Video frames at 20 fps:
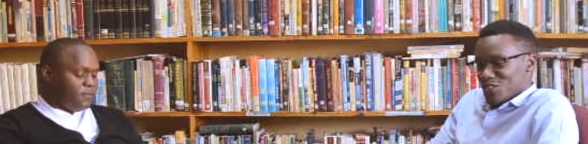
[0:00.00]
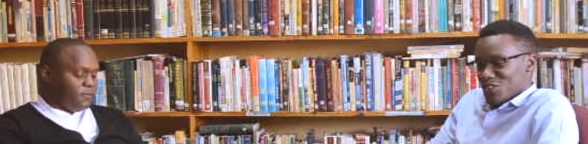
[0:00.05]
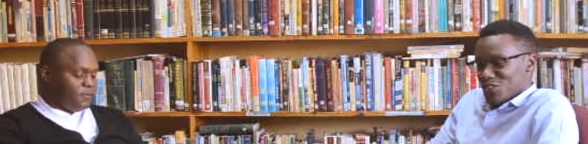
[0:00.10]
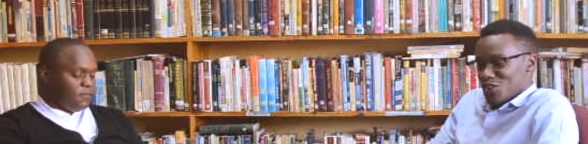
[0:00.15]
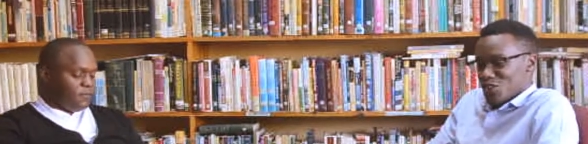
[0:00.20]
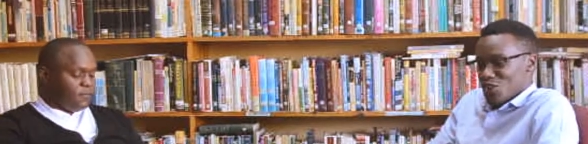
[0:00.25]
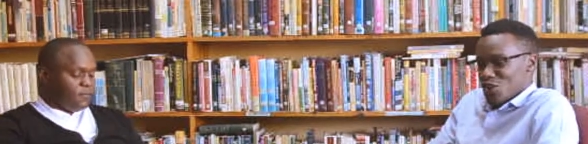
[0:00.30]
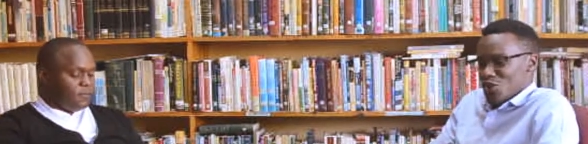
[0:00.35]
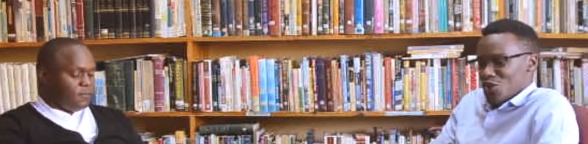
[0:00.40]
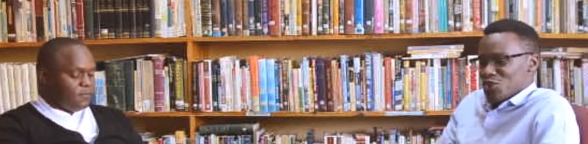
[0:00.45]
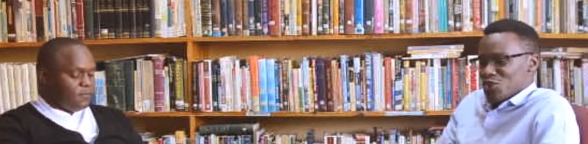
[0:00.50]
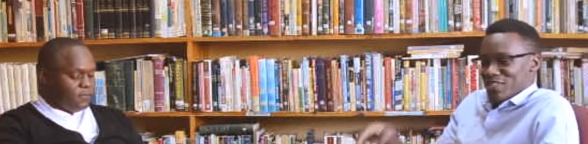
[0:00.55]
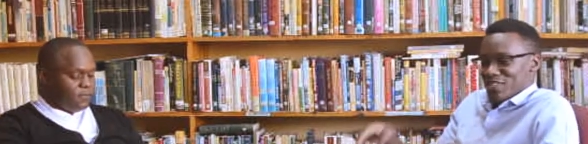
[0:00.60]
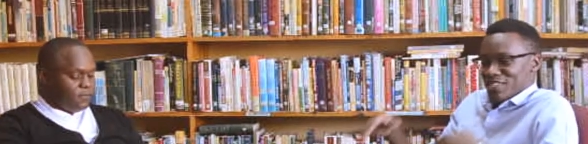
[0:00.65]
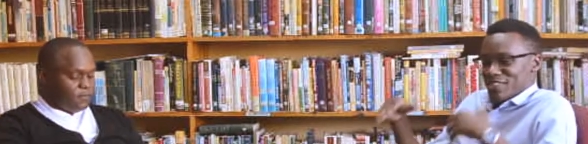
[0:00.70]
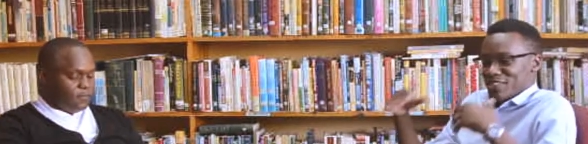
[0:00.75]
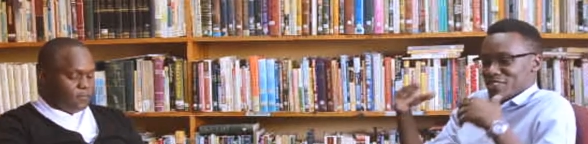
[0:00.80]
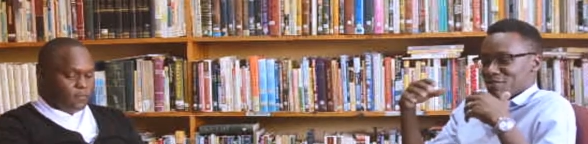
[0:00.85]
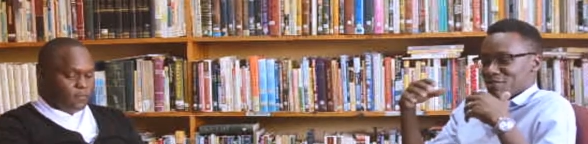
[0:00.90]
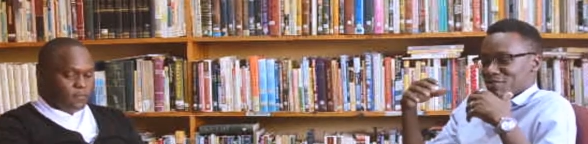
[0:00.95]

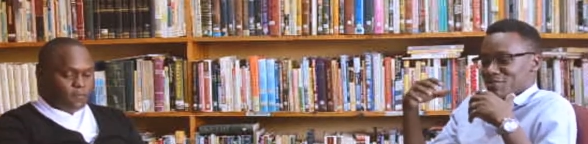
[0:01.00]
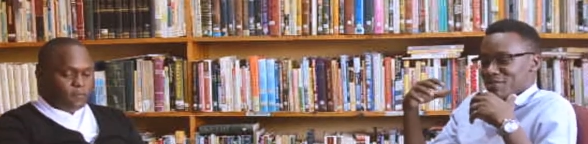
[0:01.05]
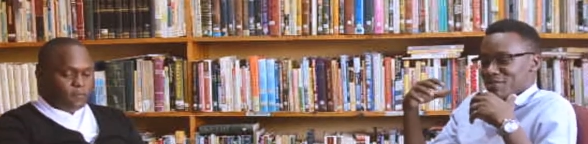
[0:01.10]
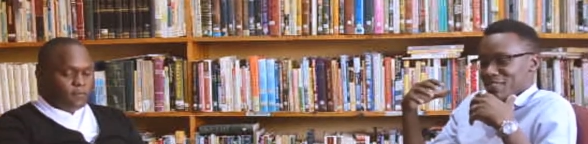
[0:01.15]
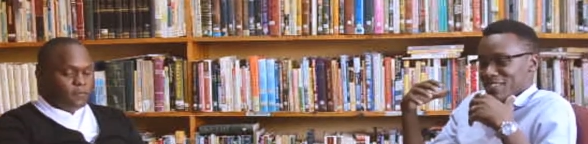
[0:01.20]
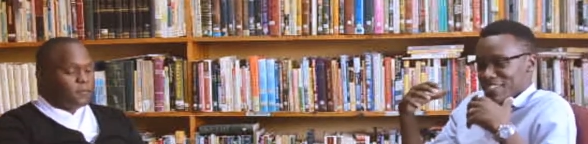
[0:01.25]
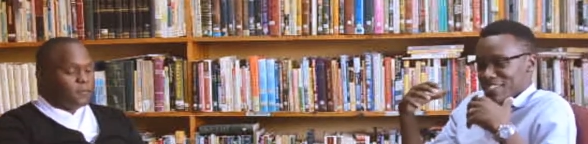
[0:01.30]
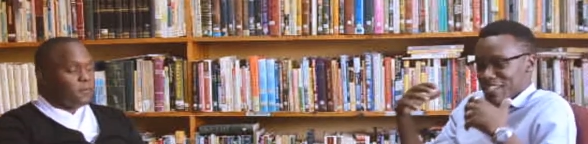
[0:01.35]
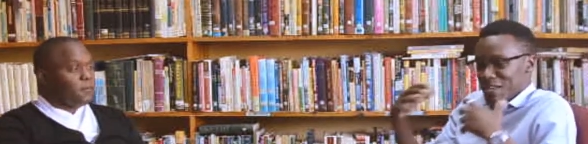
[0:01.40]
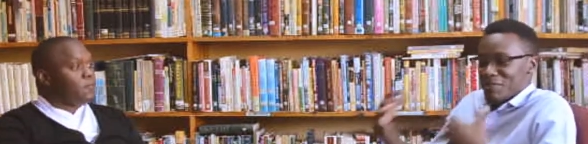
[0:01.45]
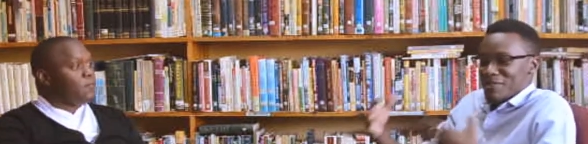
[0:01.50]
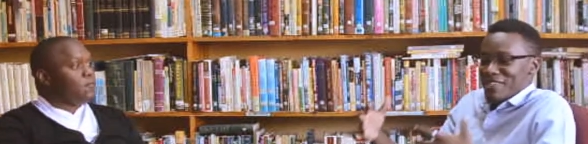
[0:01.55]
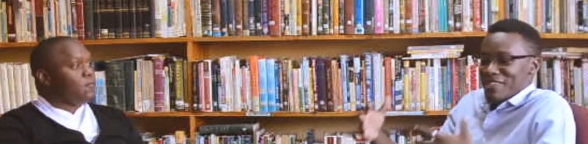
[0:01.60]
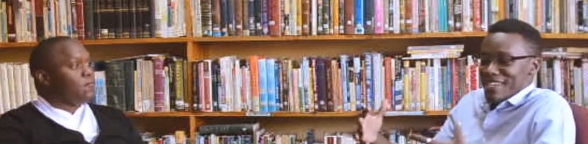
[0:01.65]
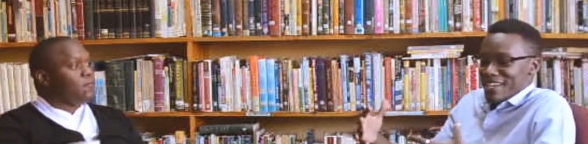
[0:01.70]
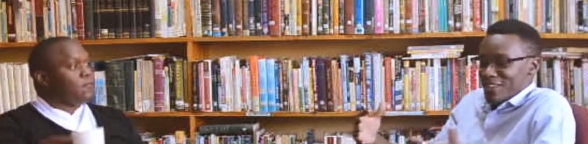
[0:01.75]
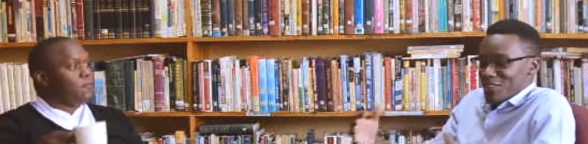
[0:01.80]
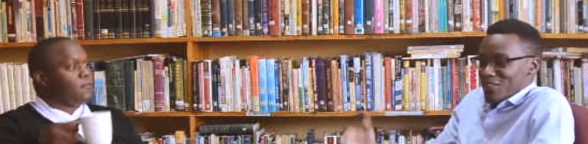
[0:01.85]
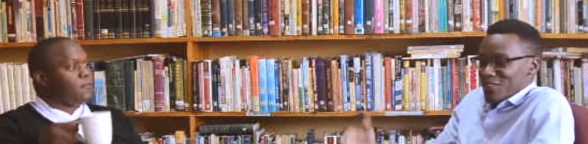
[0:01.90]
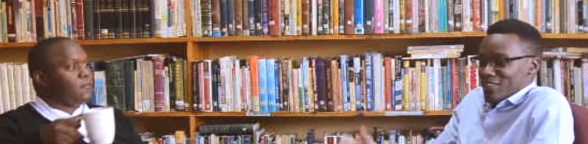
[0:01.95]
Speaker 1: goes something
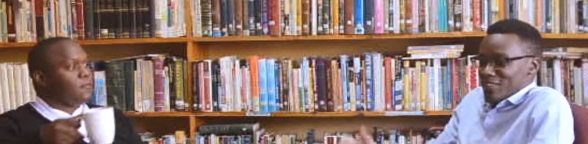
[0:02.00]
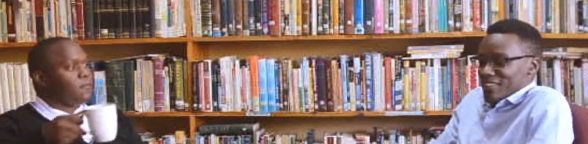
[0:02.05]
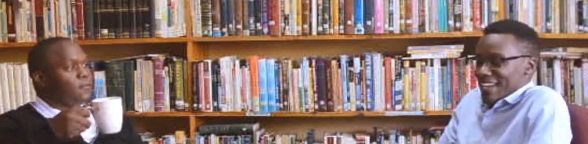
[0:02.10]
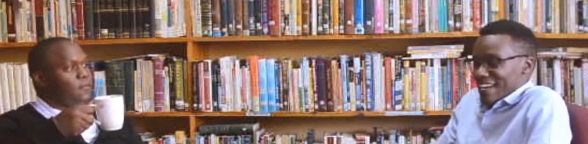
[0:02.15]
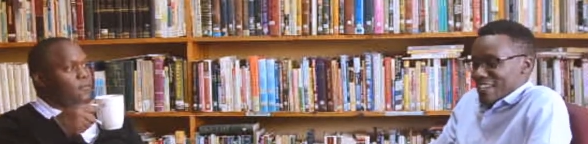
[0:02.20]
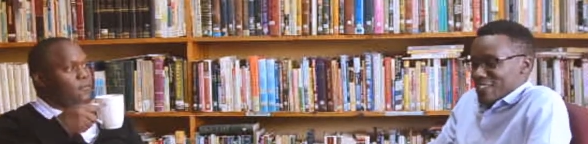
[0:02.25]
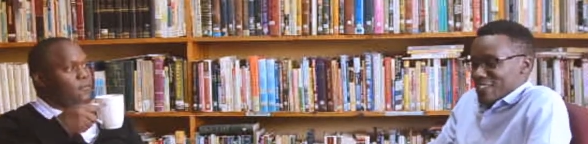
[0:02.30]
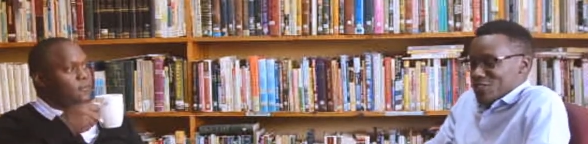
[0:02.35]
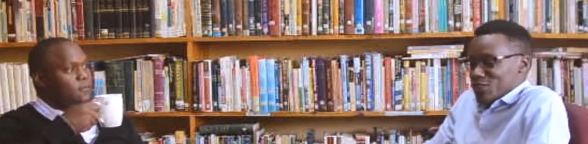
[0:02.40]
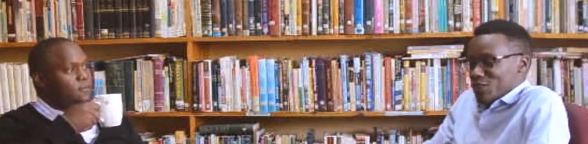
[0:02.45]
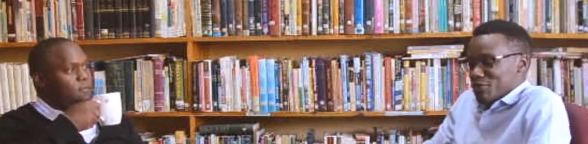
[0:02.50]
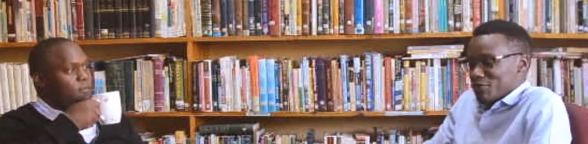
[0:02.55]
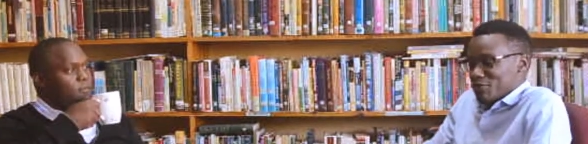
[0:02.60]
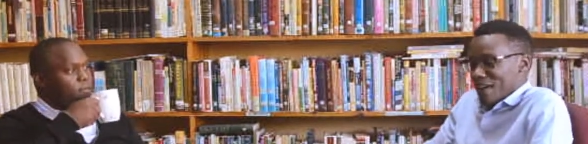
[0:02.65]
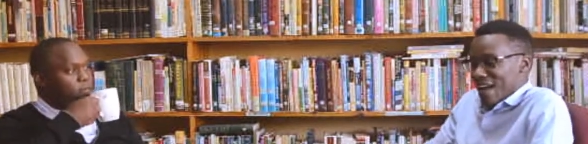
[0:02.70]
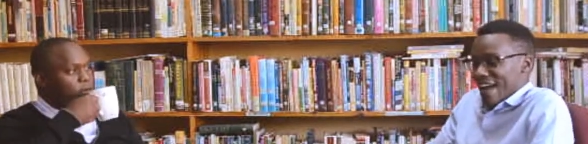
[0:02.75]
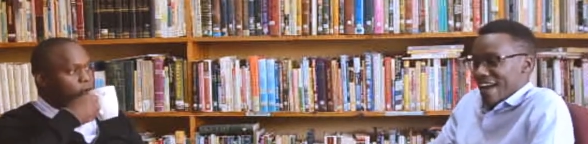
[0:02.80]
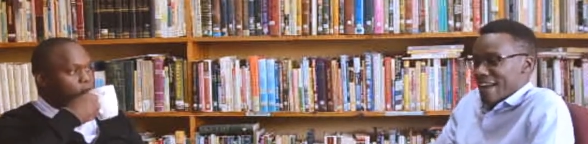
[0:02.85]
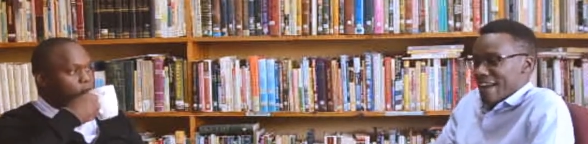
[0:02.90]
along the lines of I